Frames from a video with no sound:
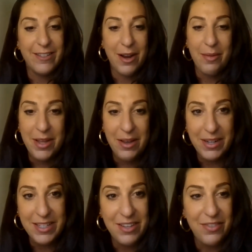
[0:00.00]
Darby, I
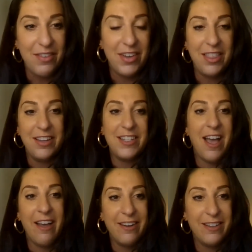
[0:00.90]
want to see if you have anything to
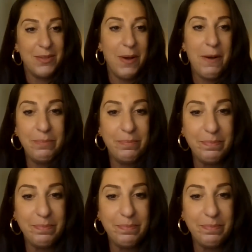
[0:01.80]
add as well.